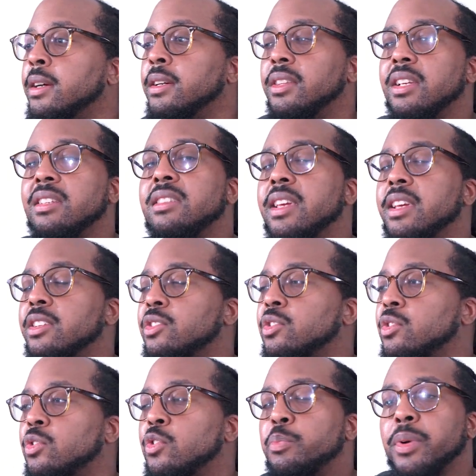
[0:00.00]
this thing is
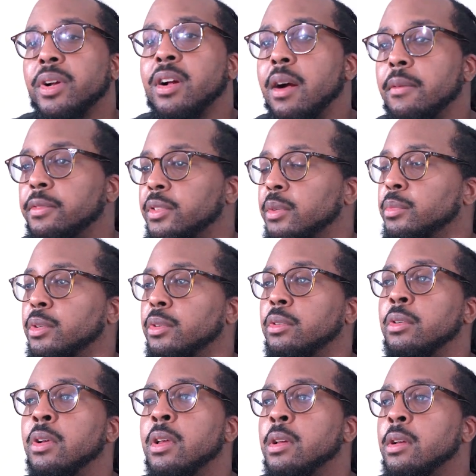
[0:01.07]
super
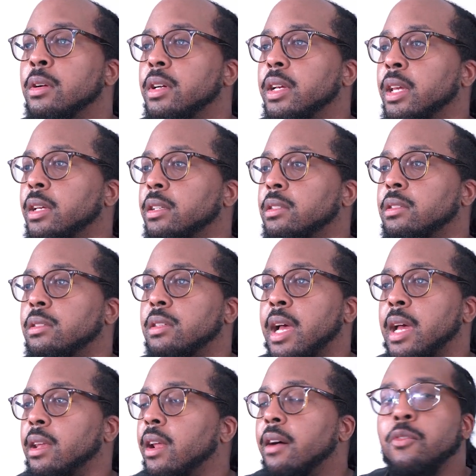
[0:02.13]
comfortable.
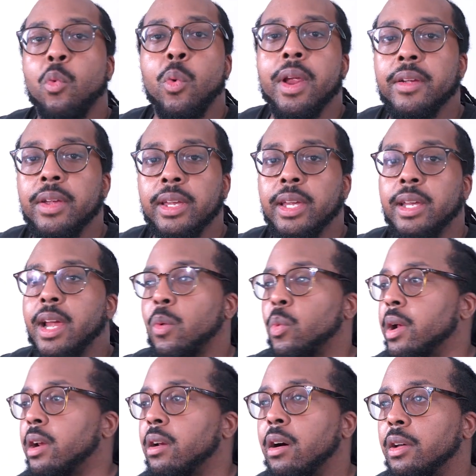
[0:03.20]
I love wearing it. I
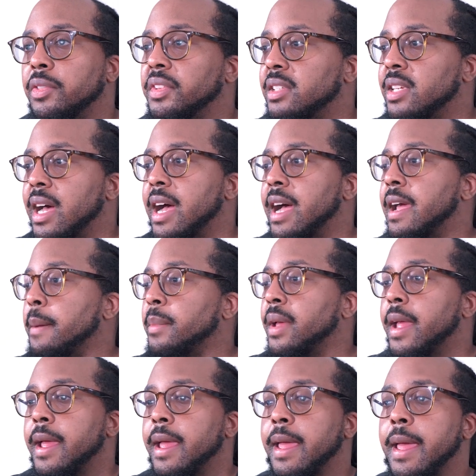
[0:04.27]
wear it all the time
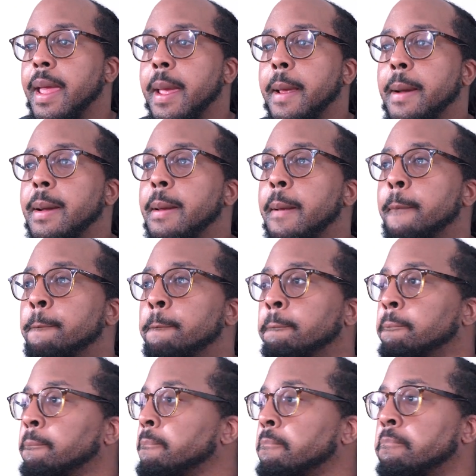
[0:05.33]
and
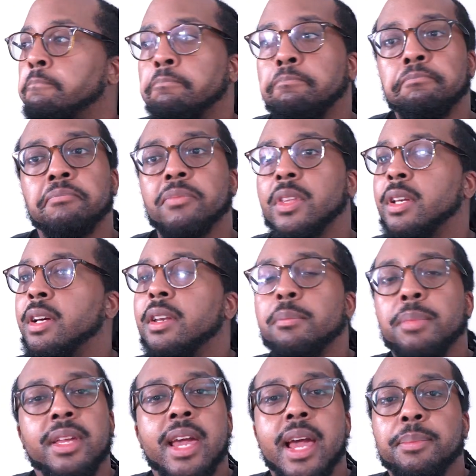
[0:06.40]

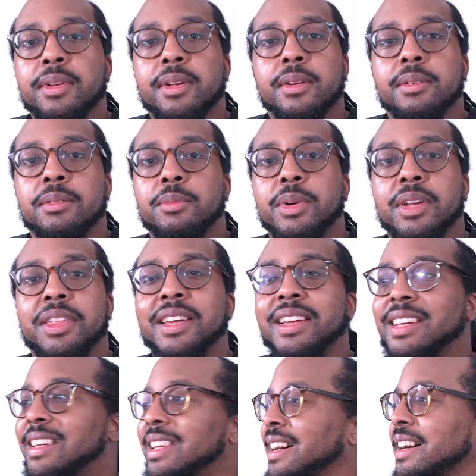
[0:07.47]
couldn't be happier with
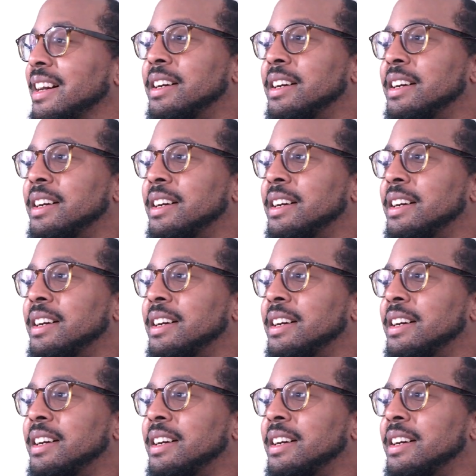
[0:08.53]
it.